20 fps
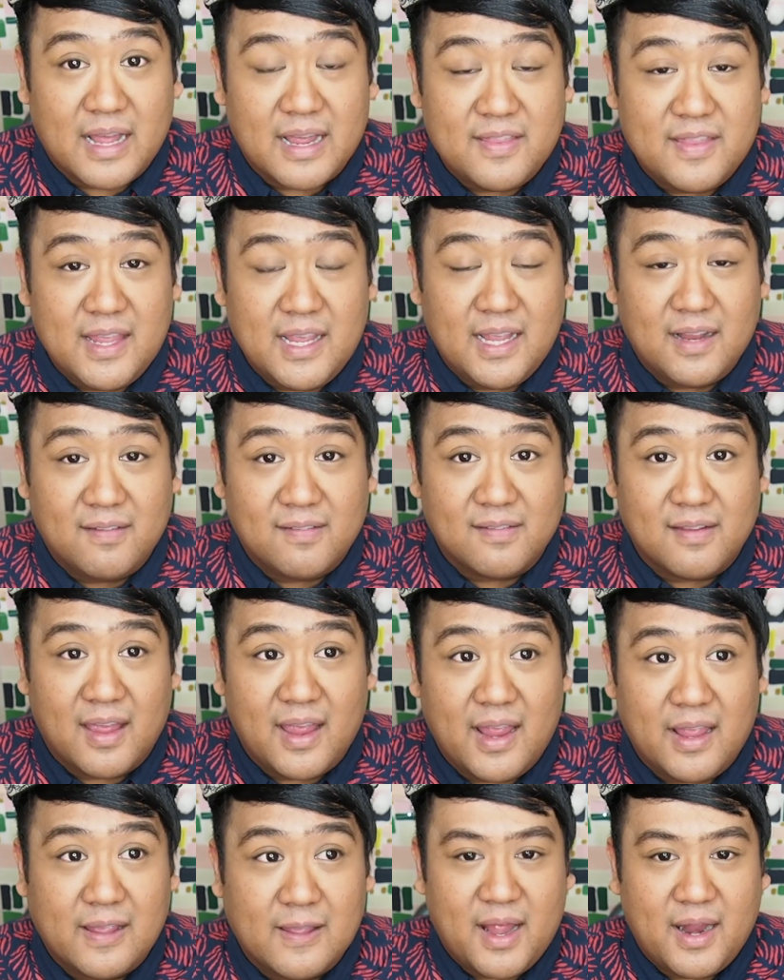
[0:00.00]
I think it's
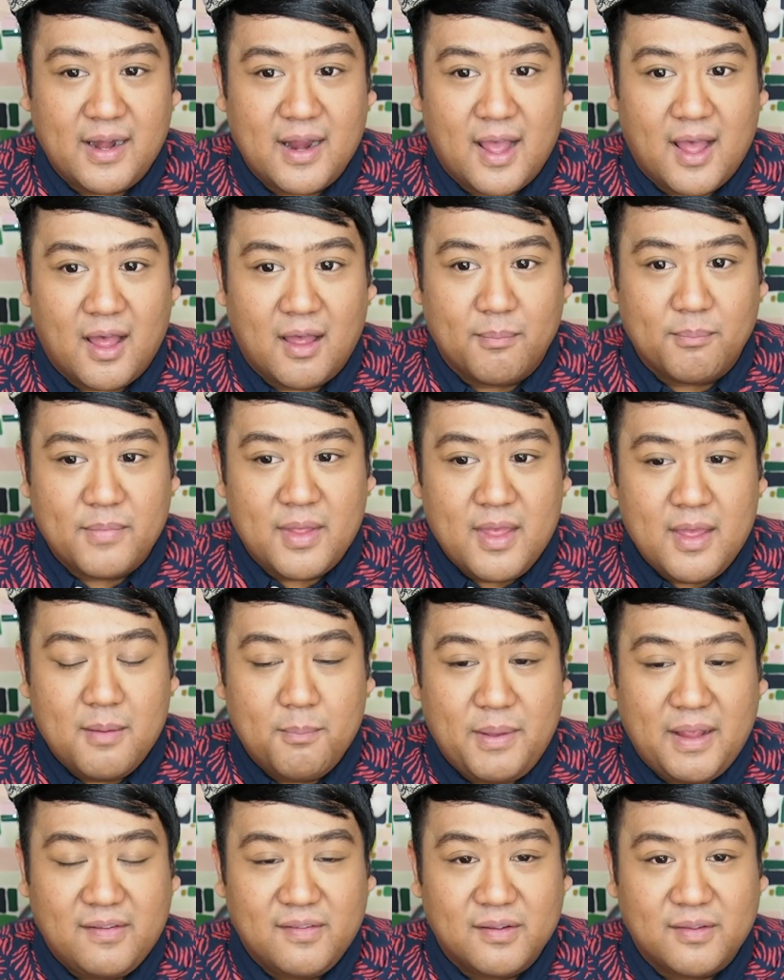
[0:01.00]
like,
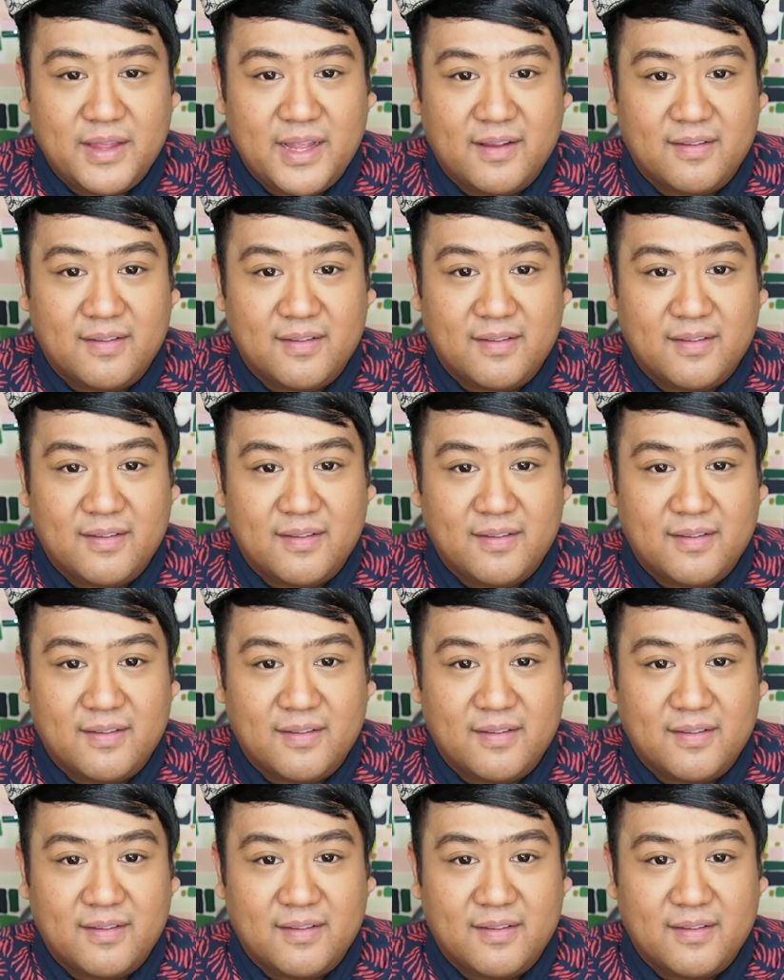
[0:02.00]
basically